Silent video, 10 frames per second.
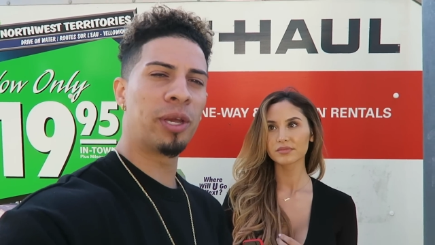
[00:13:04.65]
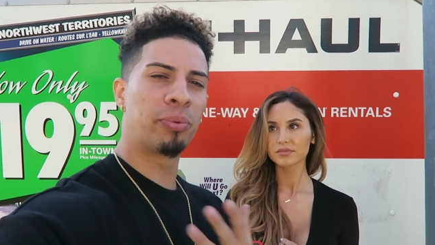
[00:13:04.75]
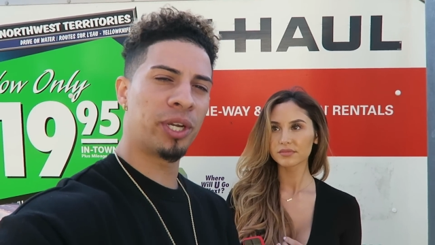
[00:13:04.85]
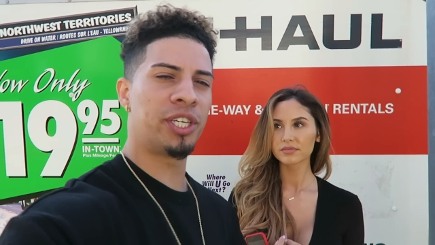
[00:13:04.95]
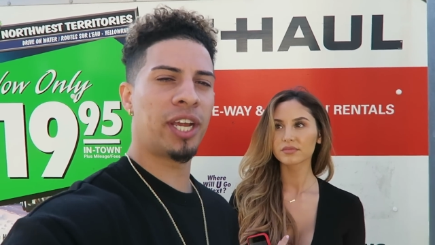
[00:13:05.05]
Speaker 1: We
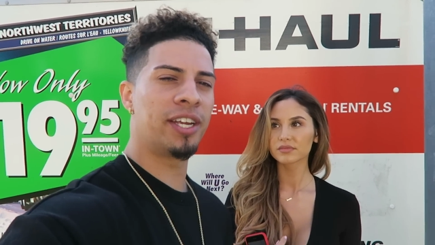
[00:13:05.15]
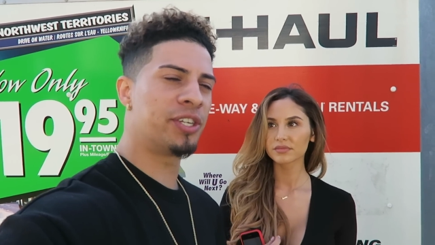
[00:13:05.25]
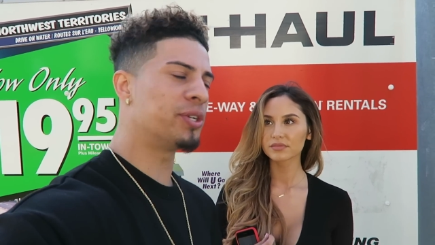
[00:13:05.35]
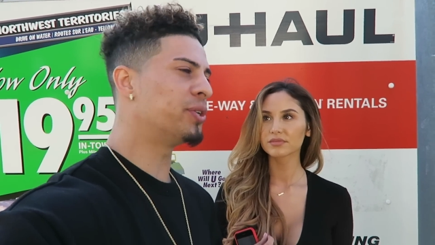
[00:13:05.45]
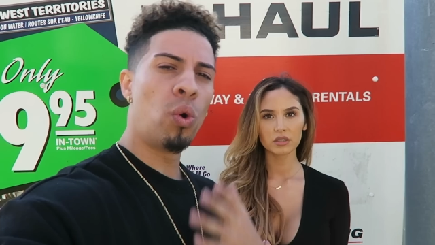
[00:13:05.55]

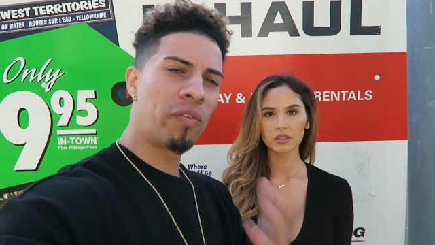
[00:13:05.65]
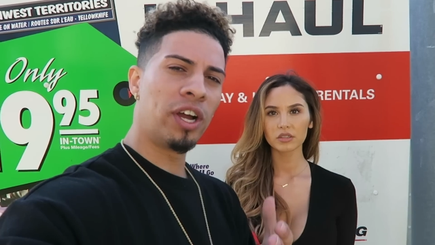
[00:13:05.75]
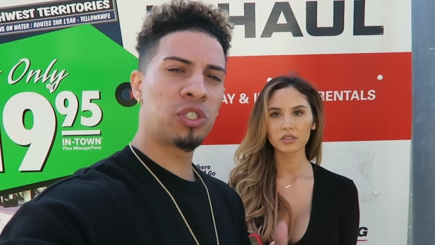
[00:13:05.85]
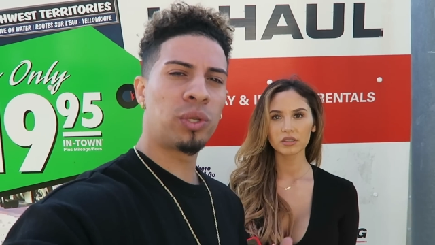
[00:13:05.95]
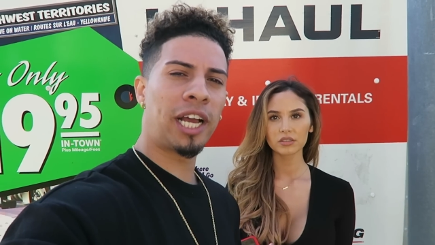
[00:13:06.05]
appreciate you. Whoever
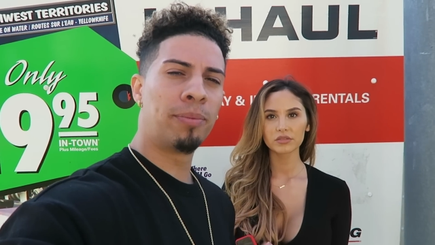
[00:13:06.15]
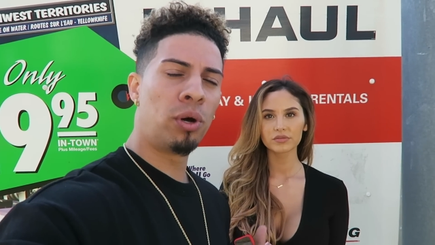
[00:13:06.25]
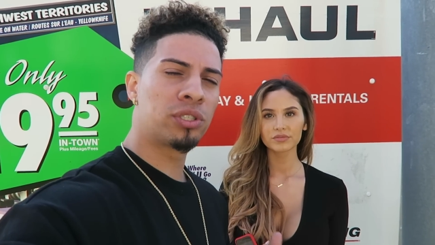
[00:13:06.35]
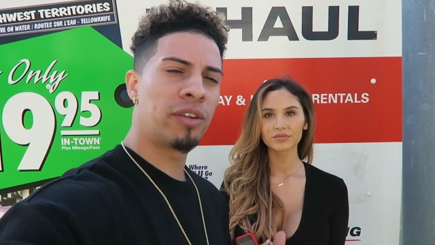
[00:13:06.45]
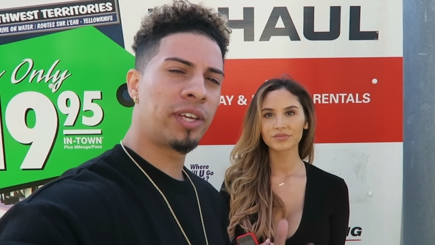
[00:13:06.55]
else would like a
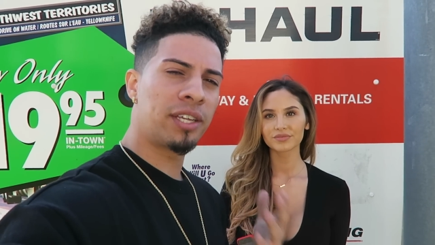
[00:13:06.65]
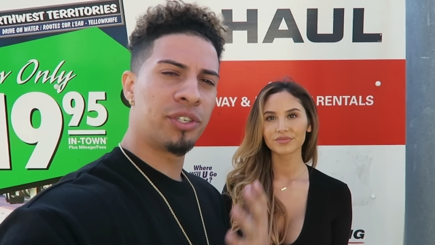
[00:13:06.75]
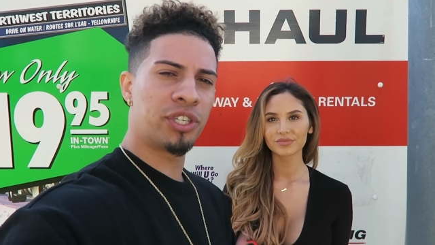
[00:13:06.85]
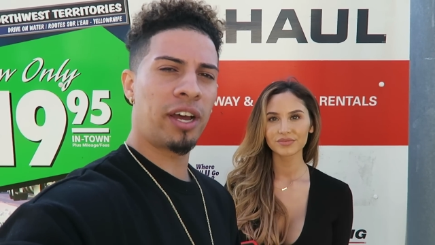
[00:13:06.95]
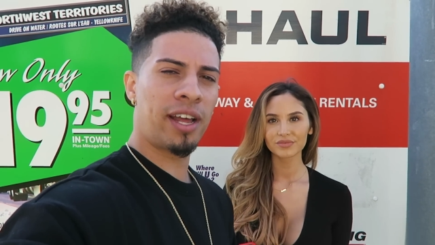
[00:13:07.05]
post
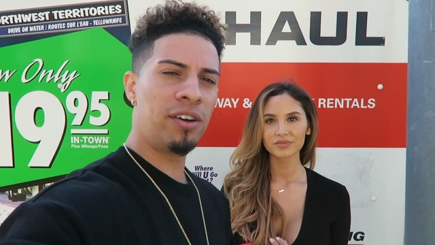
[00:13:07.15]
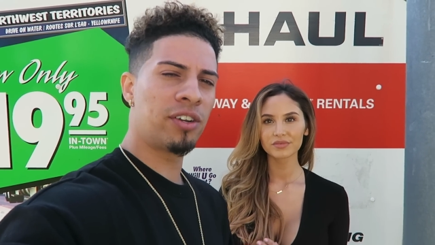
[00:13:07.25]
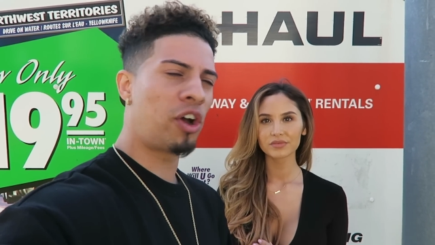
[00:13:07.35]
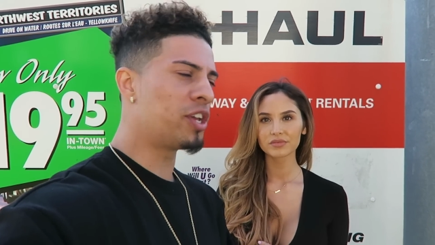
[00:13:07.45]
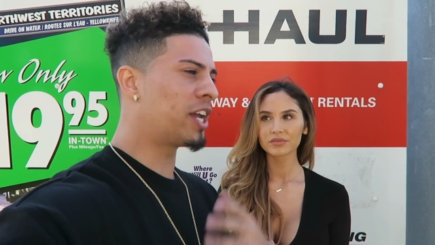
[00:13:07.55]
notification shout out,
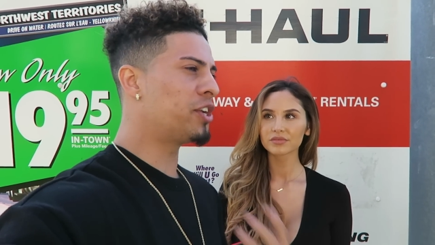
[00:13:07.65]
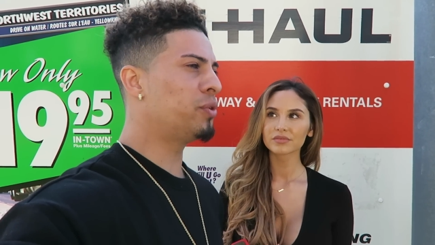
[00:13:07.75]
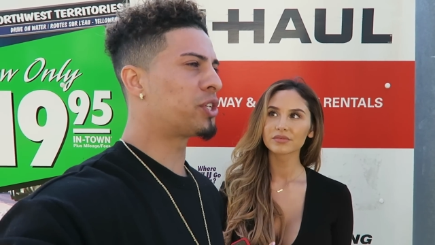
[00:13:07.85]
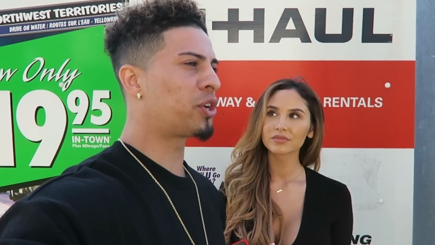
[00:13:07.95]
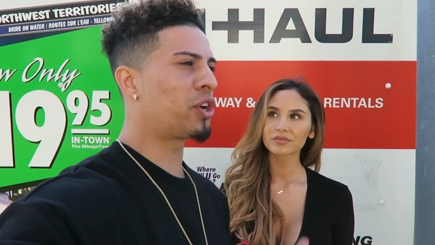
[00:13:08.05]
all you got to
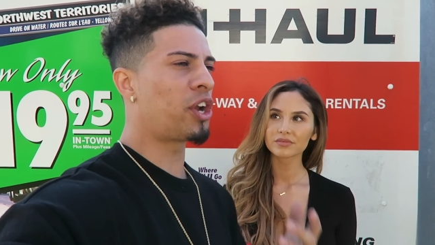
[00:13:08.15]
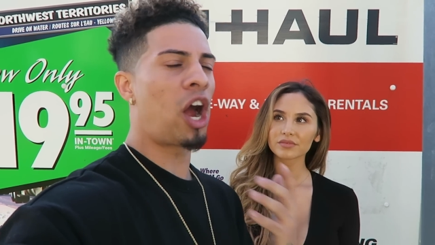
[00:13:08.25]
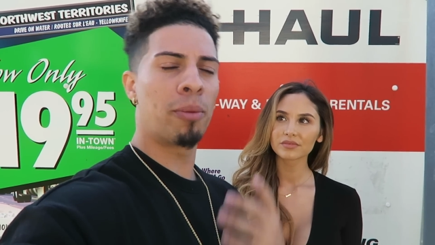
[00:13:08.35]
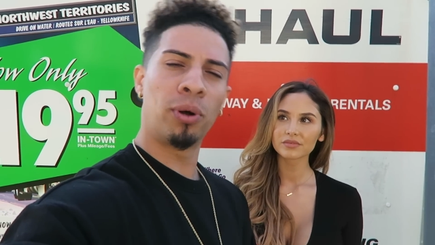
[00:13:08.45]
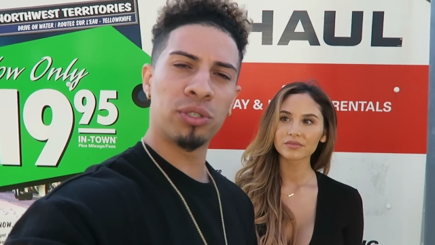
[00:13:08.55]
do is turn on
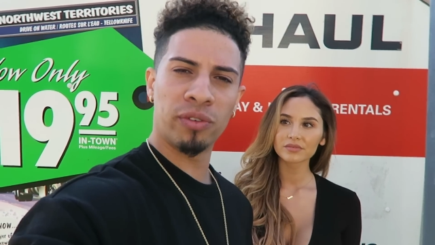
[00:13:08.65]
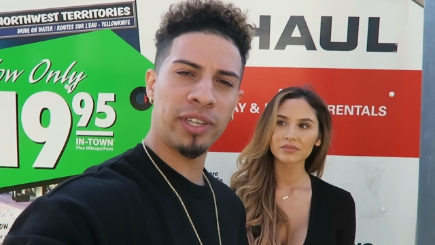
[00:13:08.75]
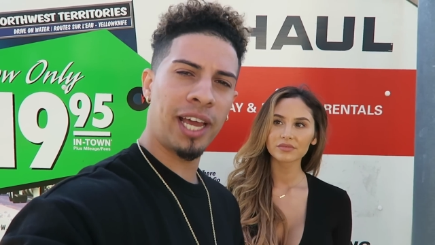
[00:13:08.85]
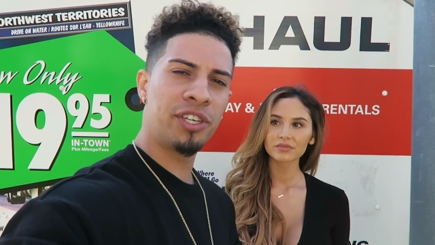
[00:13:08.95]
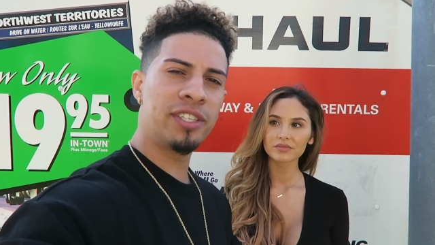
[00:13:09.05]
our post
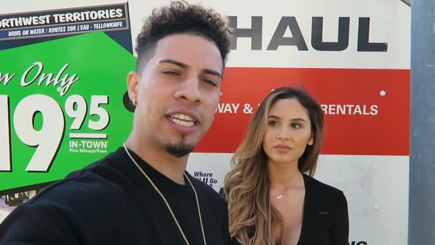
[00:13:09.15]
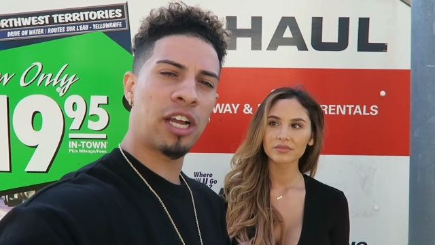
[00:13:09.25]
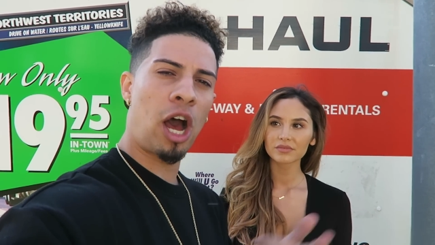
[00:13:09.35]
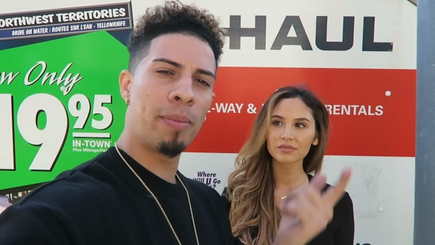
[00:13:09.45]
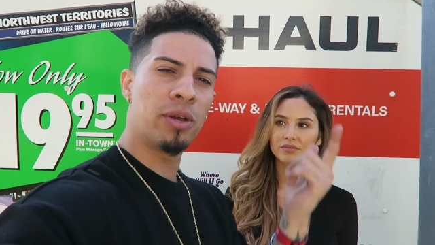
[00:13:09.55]
notifications and
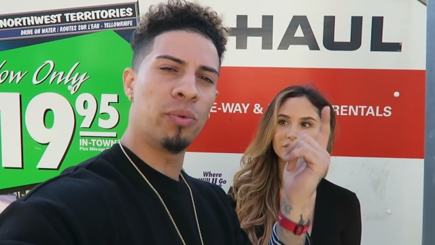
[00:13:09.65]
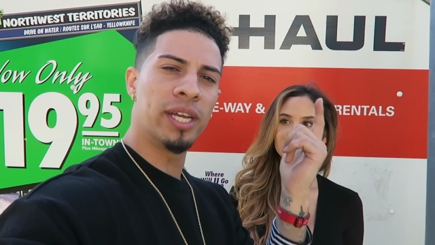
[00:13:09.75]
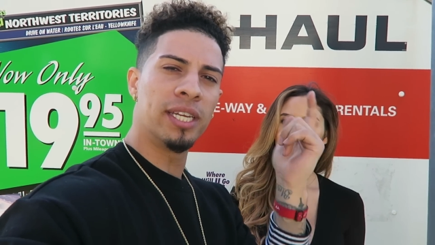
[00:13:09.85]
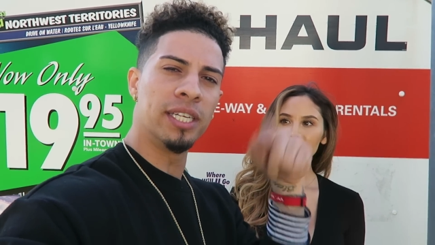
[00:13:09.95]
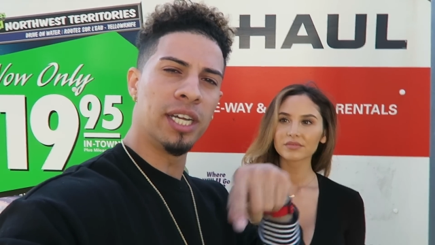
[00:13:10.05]
comment
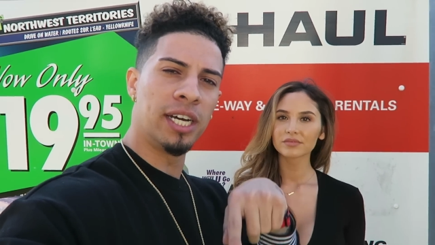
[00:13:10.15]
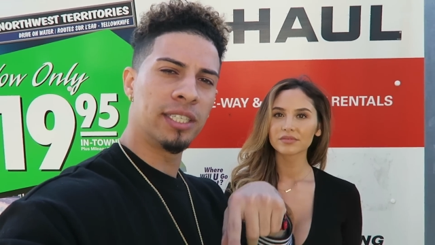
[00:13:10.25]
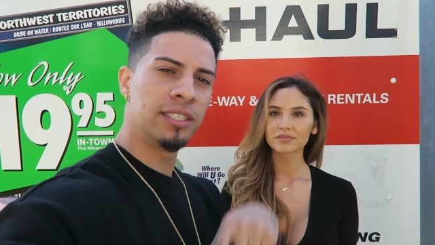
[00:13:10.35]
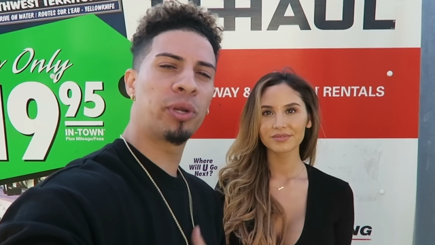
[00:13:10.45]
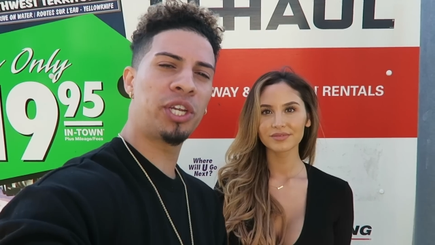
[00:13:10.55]
when done.
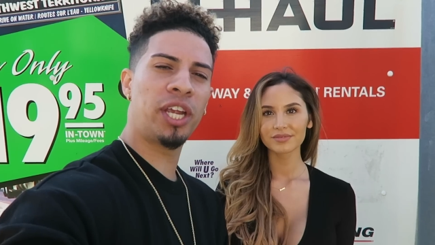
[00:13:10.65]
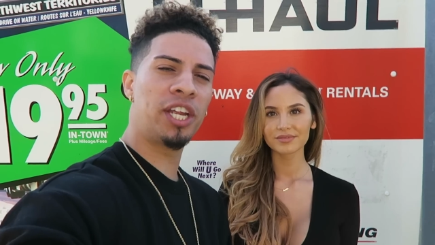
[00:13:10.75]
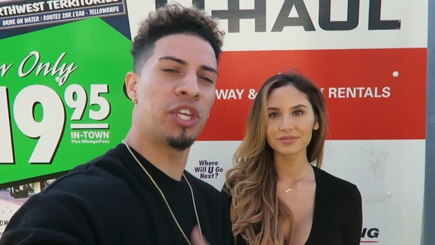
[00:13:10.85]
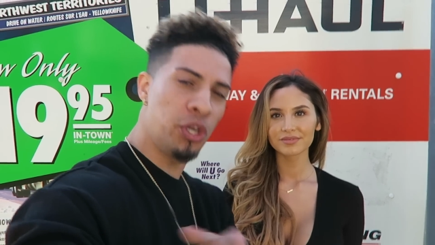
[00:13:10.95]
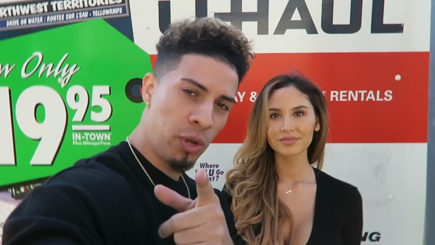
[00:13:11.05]

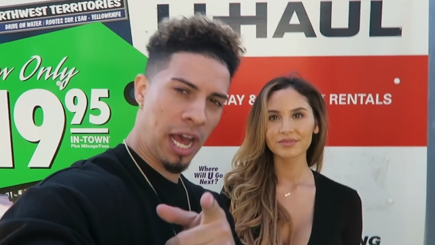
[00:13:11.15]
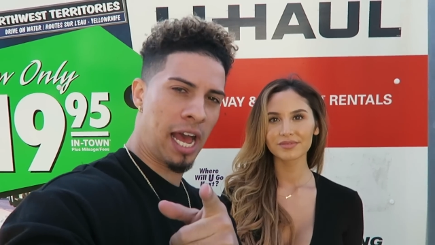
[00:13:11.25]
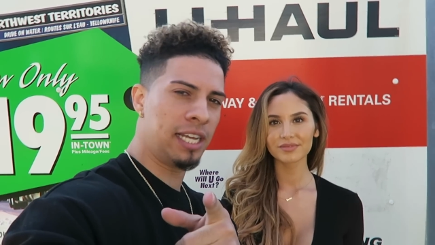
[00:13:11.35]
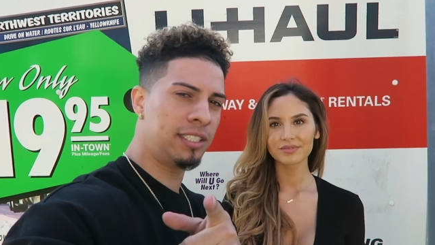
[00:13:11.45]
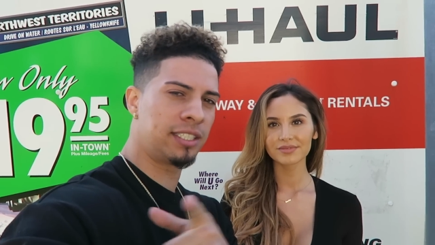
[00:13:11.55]
Appreciate you
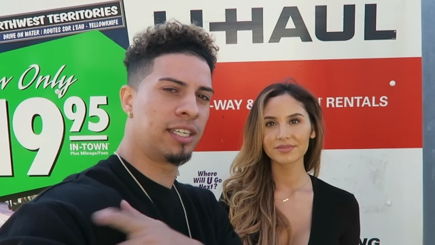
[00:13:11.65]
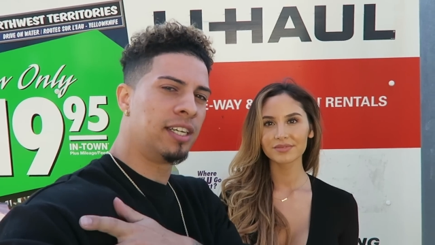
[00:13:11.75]
guys